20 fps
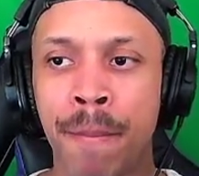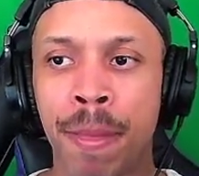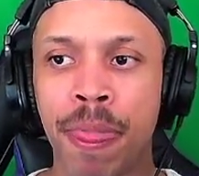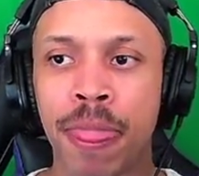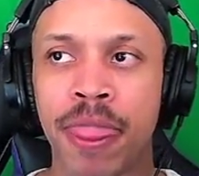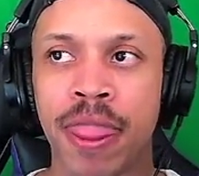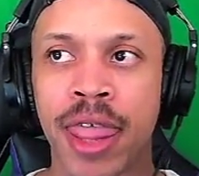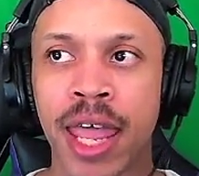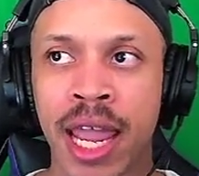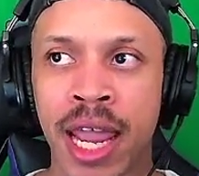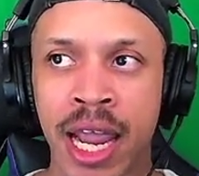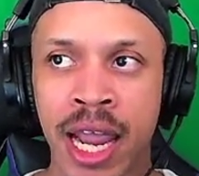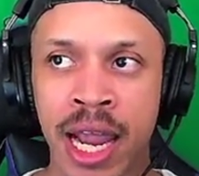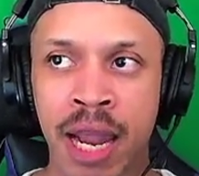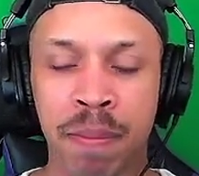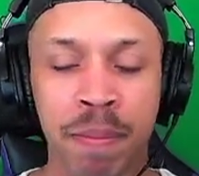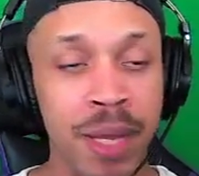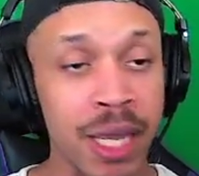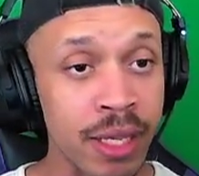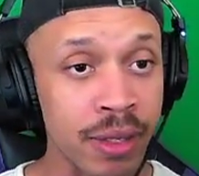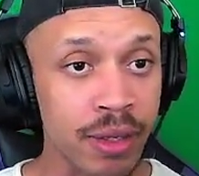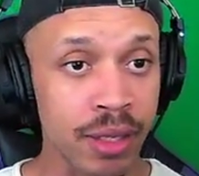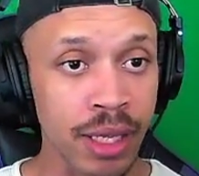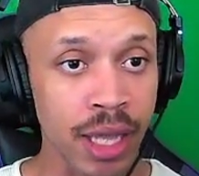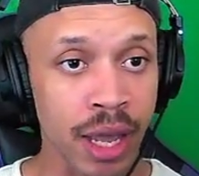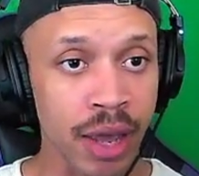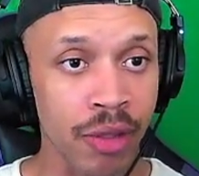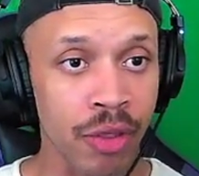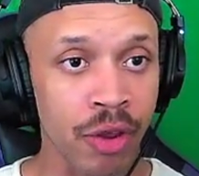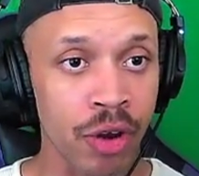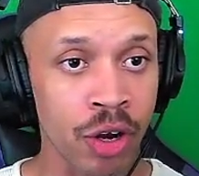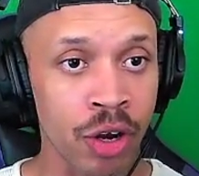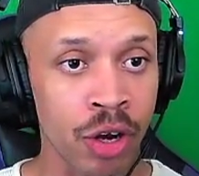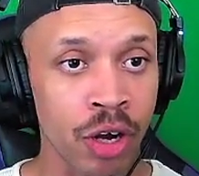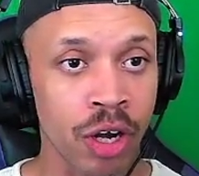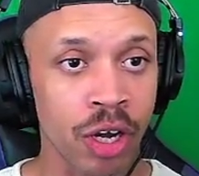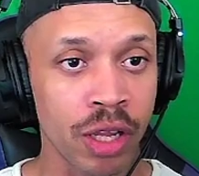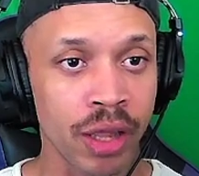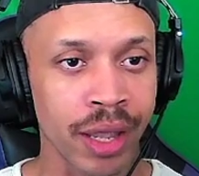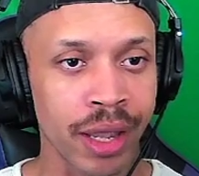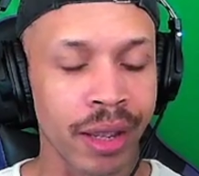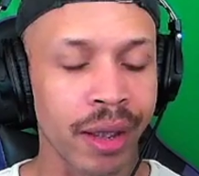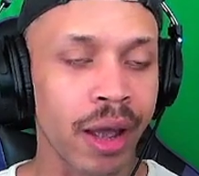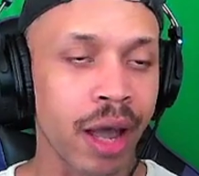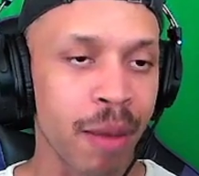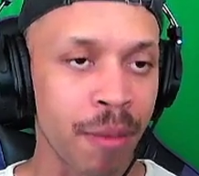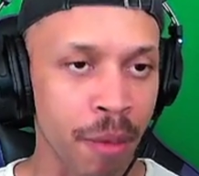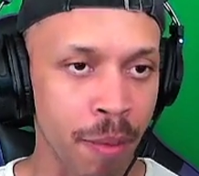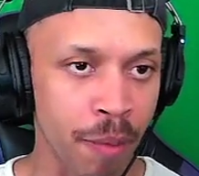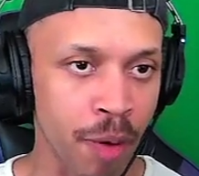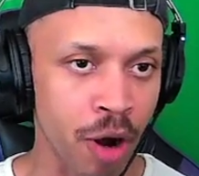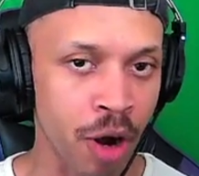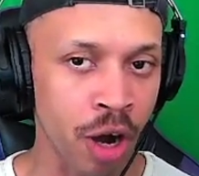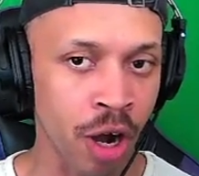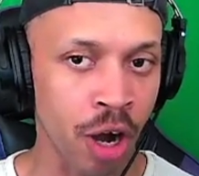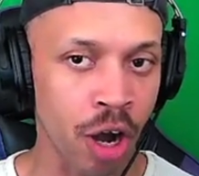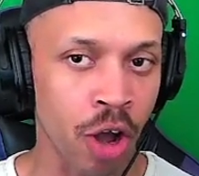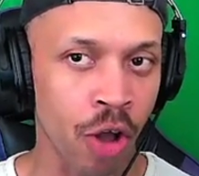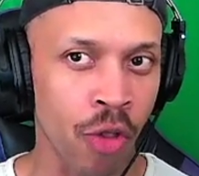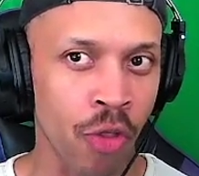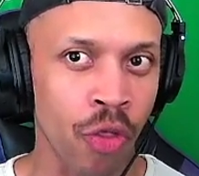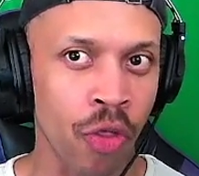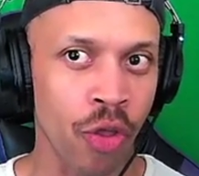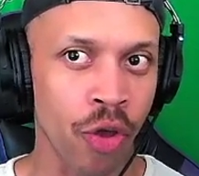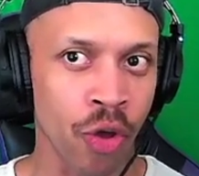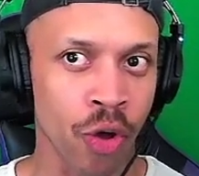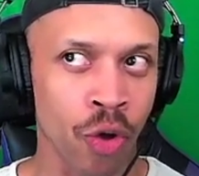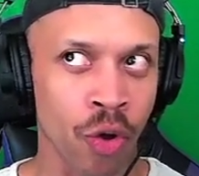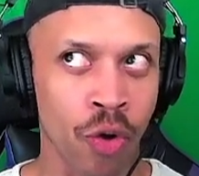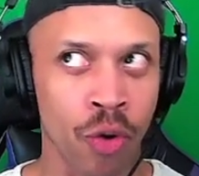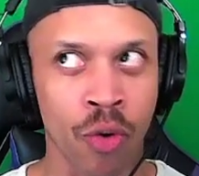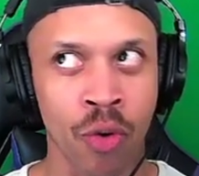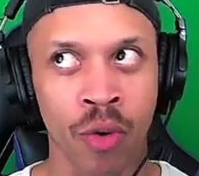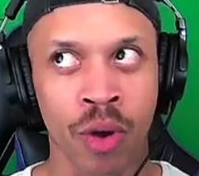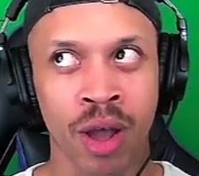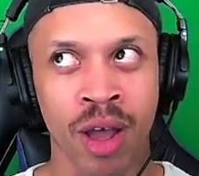They piece together, they can come apart, although